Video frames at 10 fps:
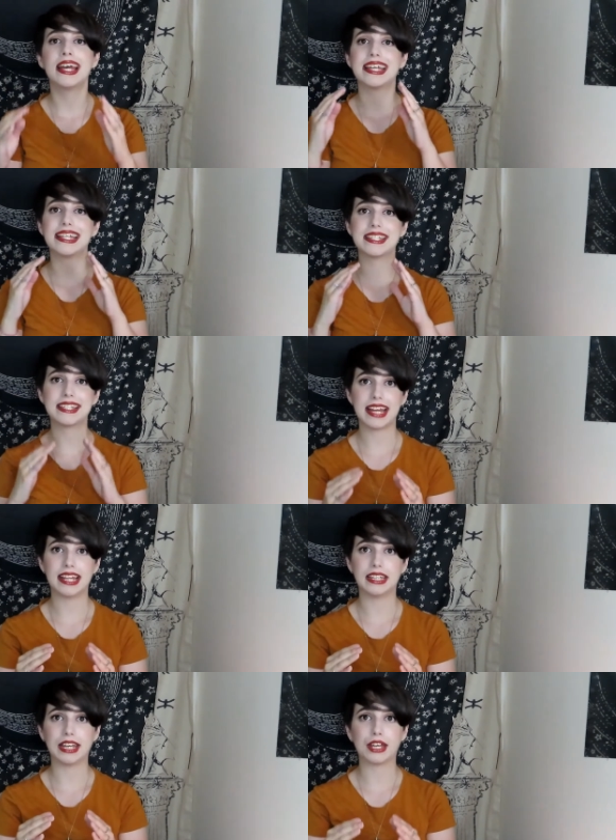is
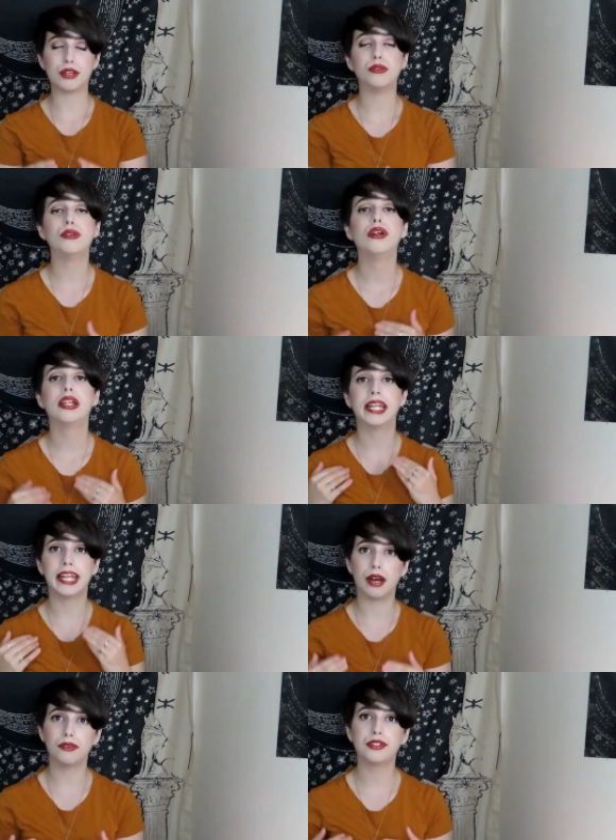telling you
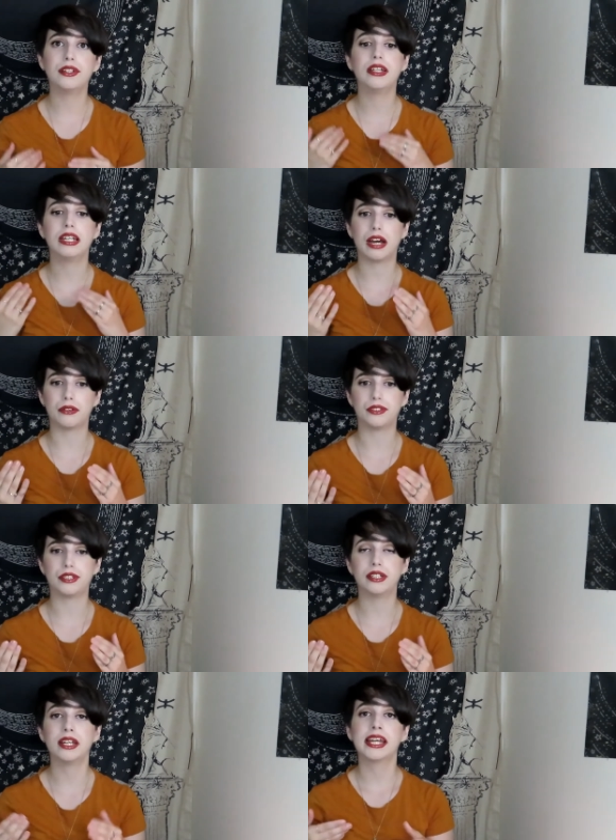louder and louder